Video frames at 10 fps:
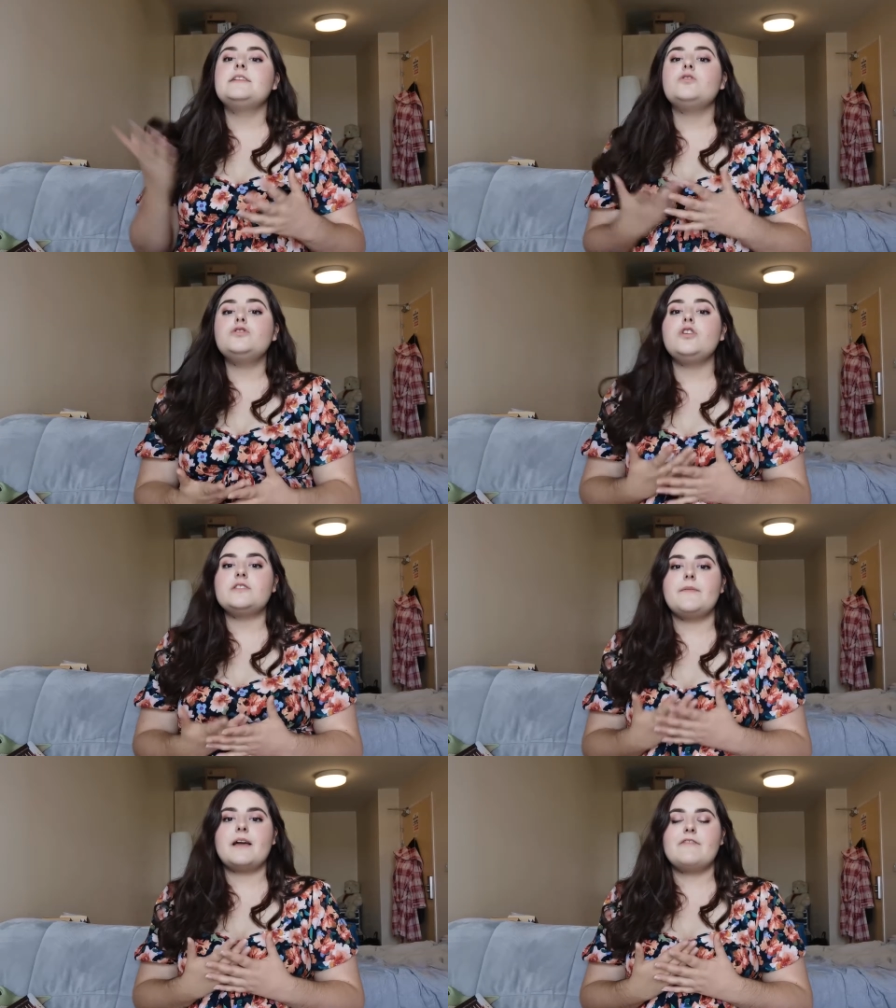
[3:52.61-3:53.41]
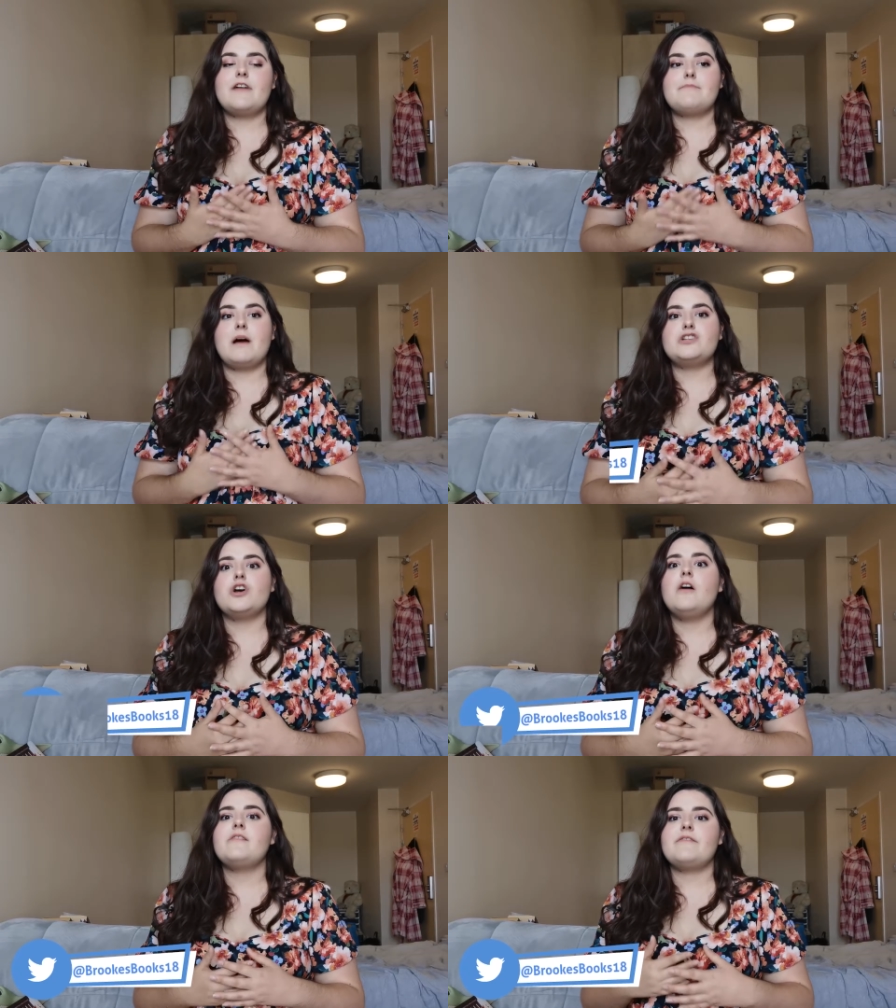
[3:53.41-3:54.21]
It's also not something I've read much
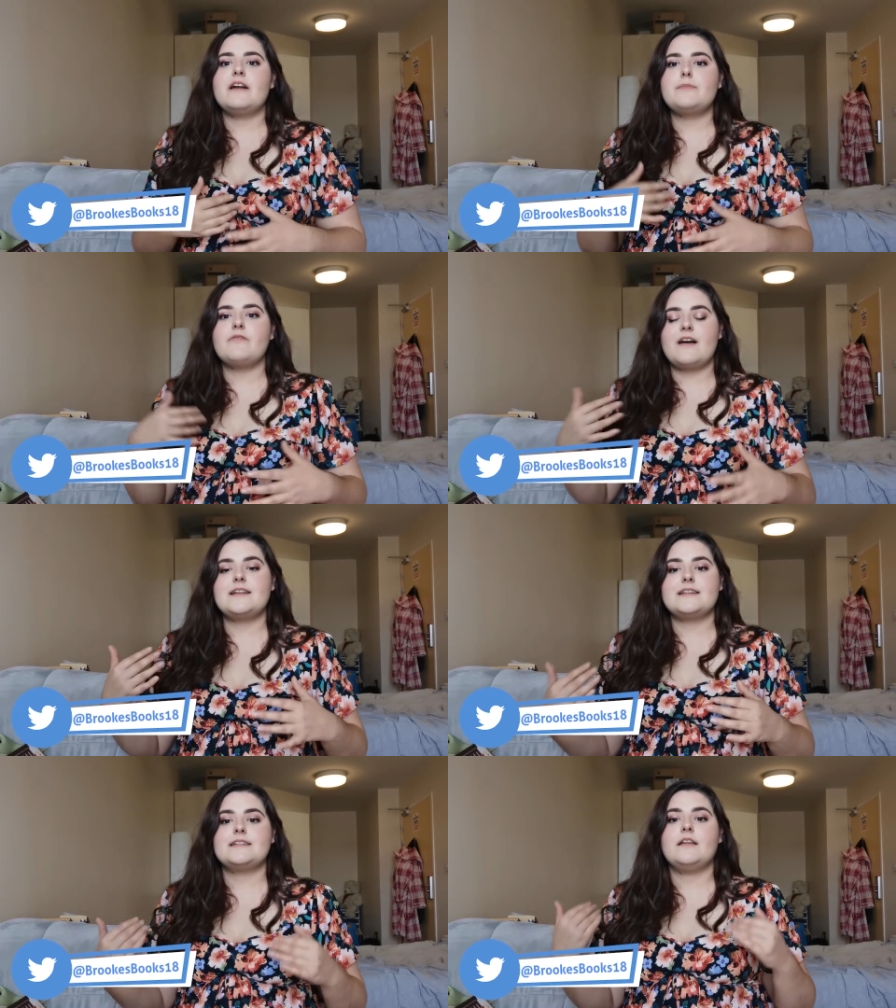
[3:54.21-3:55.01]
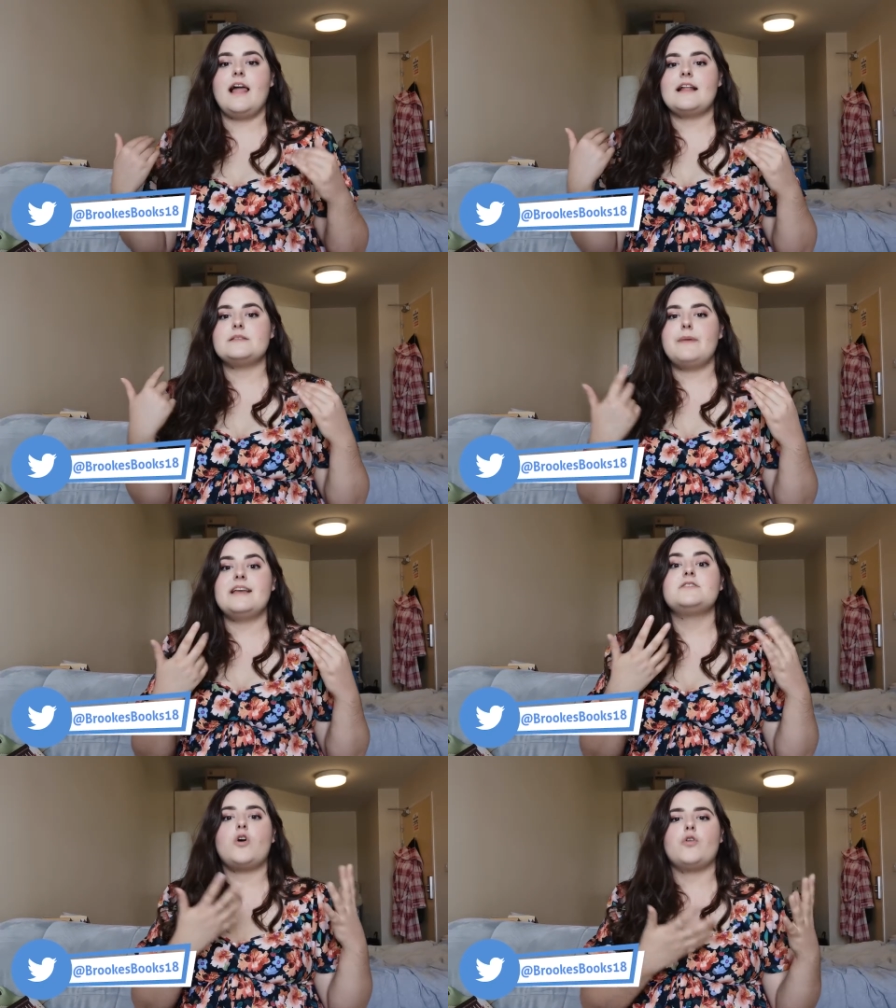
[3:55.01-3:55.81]
of. I've read about fantastical lands
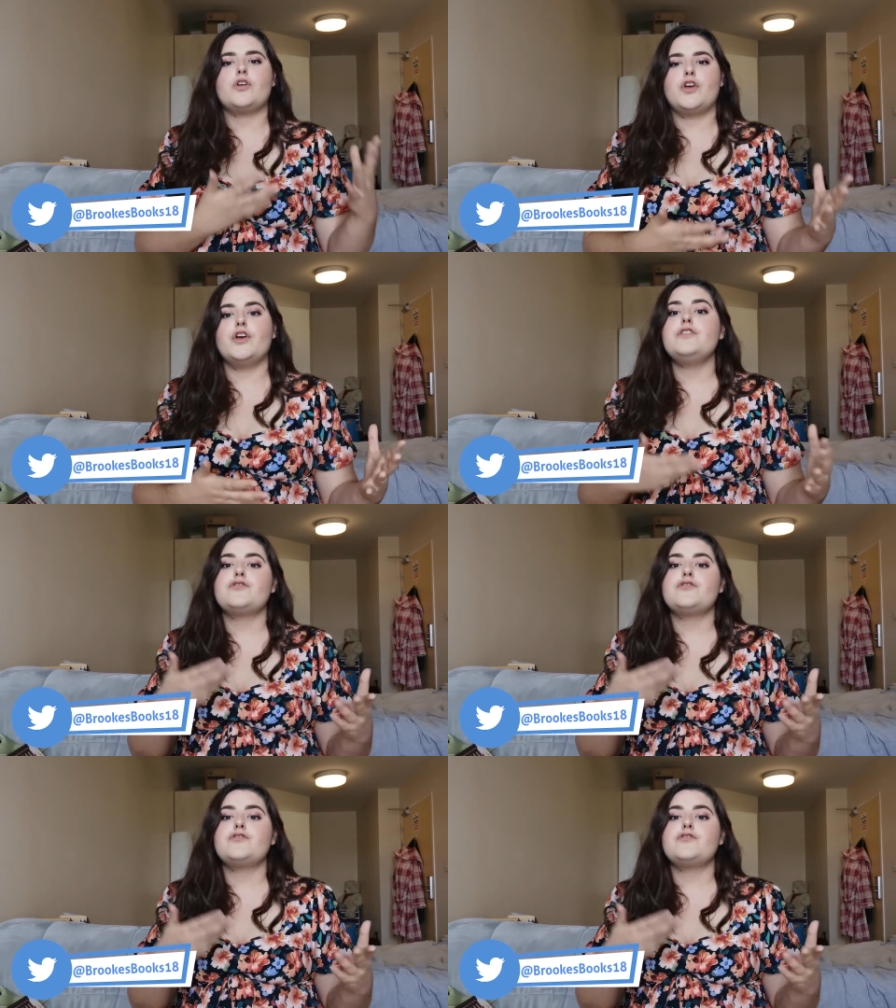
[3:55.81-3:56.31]
based on Earth,